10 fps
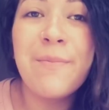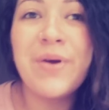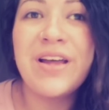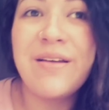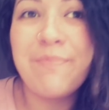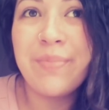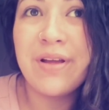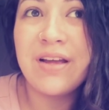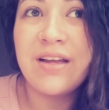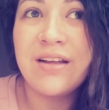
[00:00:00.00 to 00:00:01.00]
But
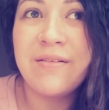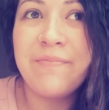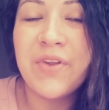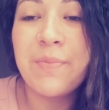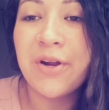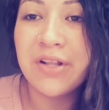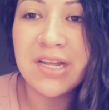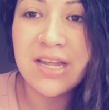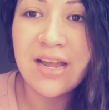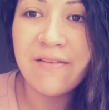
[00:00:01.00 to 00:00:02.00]
apparently
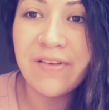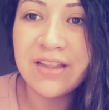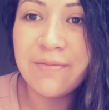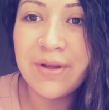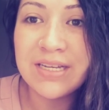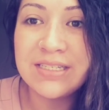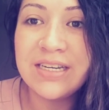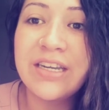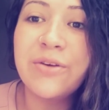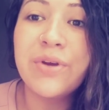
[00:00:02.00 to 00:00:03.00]
they have like the best
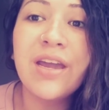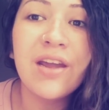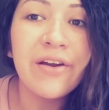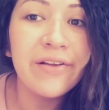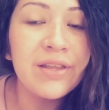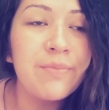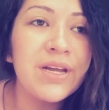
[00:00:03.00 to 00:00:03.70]
NICU care and the